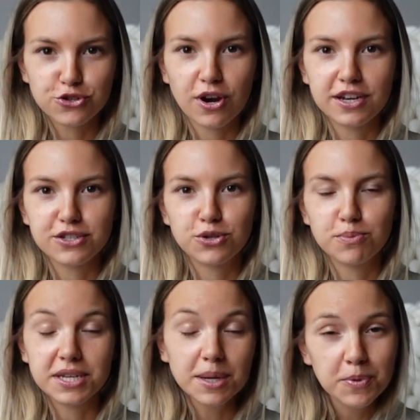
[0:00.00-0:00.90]
trying to
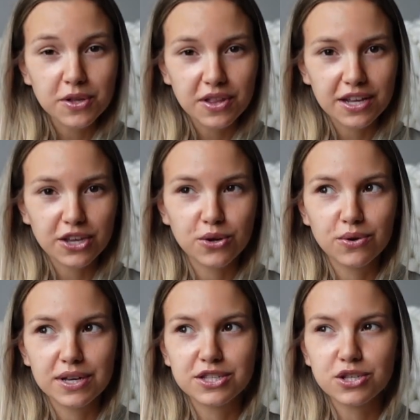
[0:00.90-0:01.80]
manipulate you
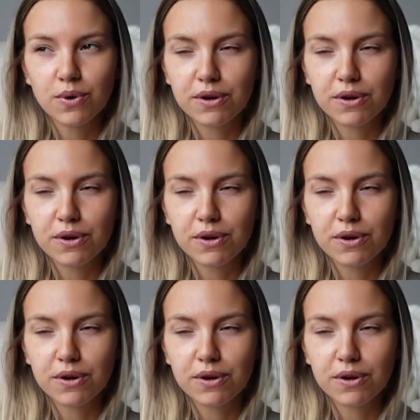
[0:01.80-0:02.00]
is so